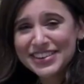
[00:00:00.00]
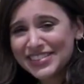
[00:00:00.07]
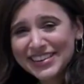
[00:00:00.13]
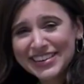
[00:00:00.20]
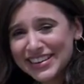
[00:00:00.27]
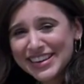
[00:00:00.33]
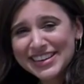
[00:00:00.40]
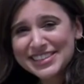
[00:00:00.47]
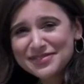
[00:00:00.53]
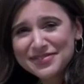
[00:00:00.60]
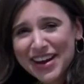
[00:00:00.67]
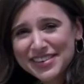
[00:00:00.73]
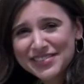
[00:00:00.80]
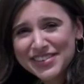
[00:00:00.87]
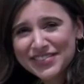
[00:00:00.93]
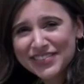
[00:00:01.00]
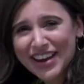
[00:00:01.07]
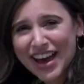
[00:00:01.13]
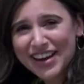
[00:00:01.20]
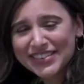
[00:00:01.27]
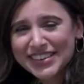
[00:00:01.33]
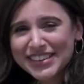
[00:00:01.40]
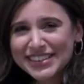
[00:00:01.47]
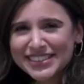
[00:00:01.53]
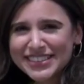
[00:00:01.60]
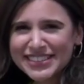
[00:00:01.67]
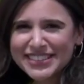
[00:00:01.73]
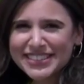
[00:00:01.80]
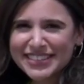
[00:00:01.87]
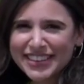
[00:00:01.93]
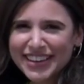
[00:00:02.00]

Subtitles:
You didn't need to buy me flowers.